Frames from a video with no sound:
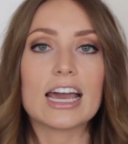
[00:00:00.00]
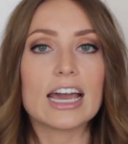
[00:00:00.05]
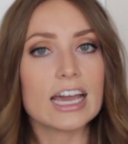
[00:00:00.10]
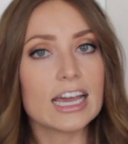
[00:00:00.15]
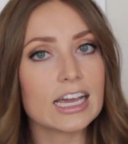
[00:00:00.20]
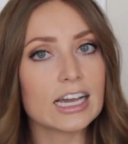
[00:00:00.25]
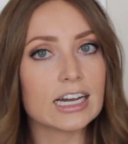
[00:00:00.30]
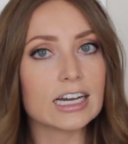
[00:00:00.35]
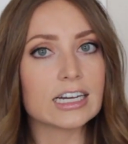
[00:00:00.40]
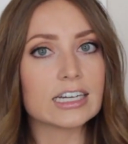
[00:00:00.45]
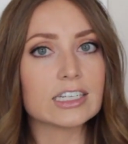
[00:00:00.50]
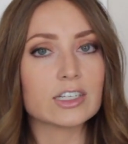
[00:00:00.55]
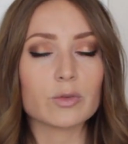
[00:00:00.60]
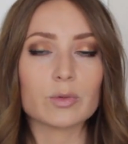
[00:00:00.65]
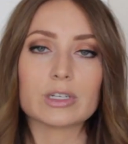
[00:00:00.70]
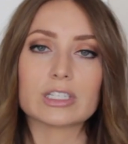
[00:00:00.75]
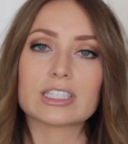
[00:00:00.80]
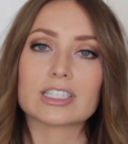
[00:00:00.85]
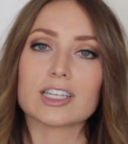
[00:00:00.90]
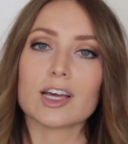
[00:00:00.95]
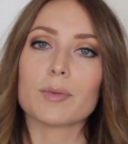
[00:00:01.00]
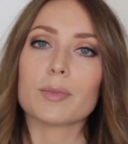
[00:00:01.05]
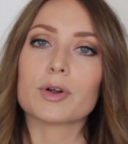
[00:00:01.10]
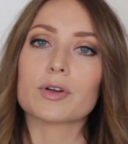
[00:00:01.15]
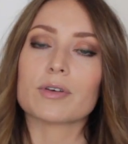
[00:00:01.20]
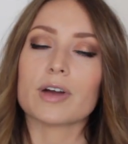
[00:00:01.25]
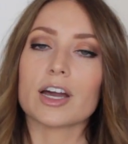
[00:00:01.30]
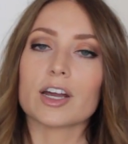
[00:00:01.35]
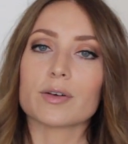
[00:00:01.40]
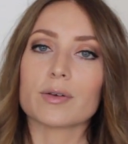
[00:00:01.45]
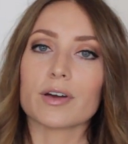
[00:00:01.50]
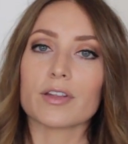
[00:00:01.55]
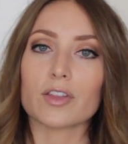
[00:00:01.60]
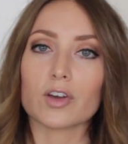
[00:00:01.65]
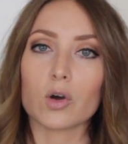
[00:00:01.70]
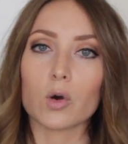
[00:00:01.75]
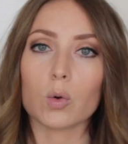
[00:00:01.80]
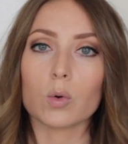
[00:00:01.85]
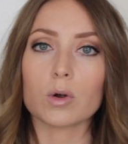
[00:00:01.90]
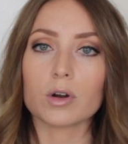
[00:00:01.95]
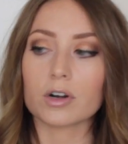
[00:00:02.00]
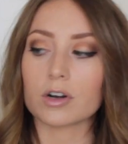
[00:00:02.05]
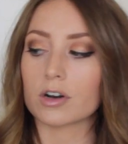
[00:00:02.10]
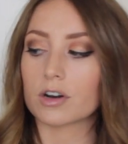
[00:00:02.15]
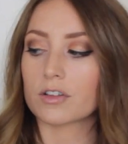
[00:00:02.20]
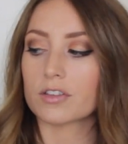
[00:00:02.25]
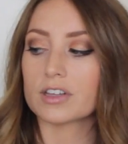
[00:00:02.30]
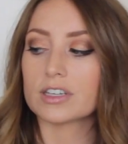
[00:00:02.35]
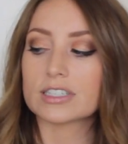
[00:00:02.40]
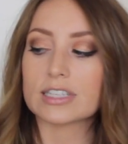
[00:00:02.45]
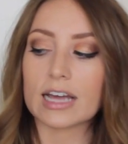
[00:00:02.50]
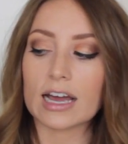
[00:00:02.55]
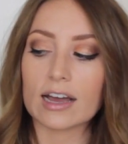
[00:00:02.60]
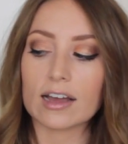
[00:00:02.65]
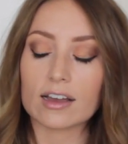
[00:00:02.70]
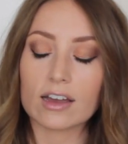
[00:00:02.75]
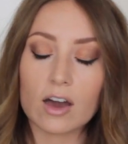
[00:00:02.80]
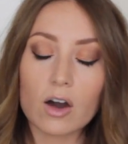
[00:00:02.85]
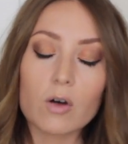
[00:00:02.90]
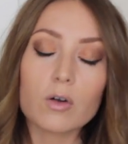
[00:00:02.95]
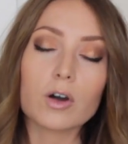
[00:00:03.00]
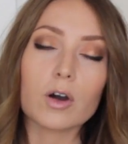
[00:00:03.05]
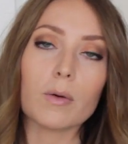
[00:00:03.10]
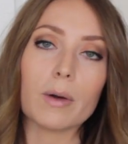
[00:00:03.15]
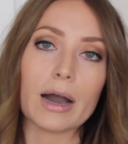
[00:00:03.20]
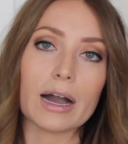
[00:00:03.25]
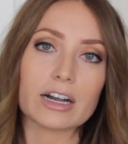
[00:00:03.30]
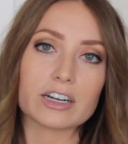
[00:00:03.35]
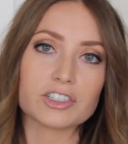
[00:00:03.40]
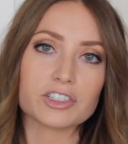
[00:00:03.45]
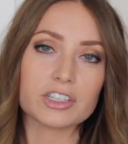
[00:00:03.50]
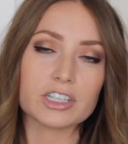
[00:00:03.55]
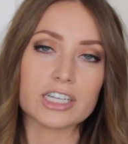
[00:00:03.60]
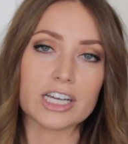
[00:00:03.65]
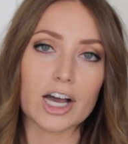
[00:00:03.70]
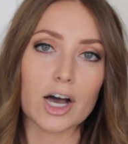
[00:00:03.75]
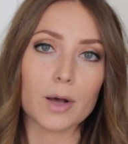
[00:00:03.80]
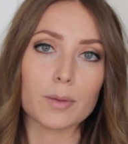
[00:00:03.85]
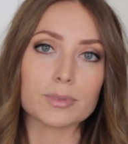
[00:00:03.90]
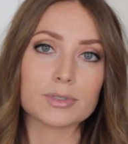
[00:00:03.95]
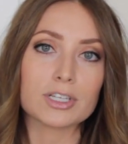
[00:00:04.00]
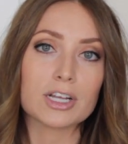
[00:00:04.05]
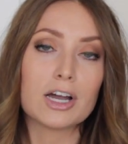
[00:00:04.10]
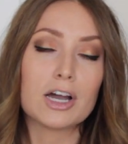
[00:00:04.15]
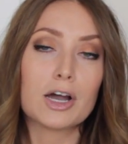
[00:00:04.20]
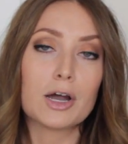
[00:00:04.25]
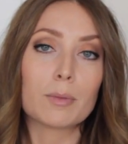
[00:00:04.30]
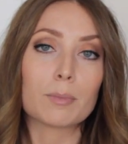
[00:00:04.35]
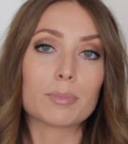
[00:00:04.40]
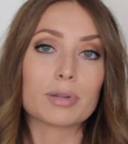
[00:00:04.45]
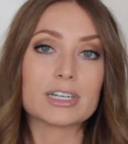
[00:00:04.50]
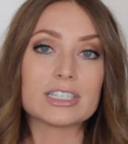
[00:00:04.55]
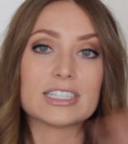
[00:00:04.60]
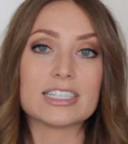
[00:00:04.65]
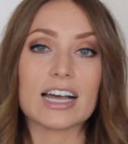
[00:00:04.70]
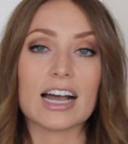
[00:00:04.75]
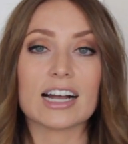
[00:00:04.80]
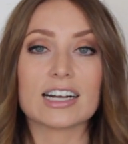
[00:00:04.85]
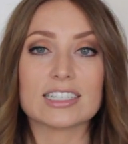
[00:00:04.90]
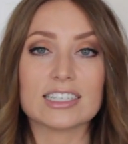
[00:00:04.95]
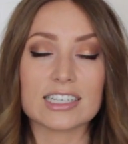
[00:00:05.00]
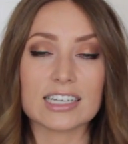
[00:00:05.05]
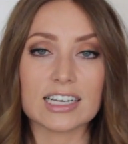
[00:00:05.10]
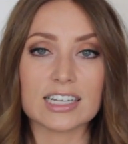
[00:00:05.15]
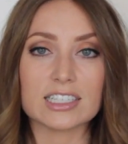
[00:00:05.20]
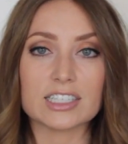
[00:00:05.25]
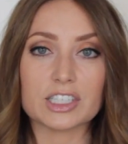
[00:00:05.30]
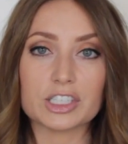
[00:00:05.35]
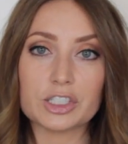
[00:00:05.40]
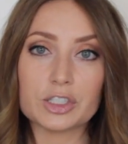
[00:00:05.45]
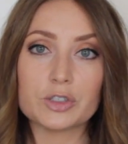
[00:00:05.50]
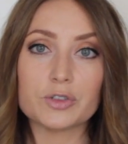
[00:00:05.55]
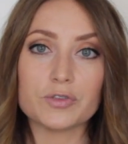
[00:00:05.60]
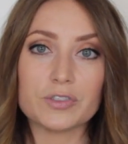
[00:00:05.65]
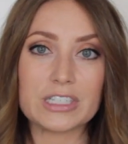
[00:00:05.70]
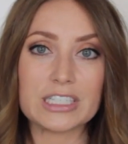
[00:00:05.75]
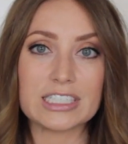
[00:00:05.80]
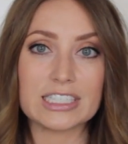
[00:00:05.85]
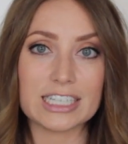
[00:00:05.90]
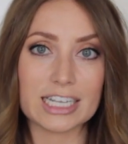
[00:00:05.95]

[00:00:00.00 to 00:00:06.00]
and with summer right around the corner, this cocoa actually helps protect against U V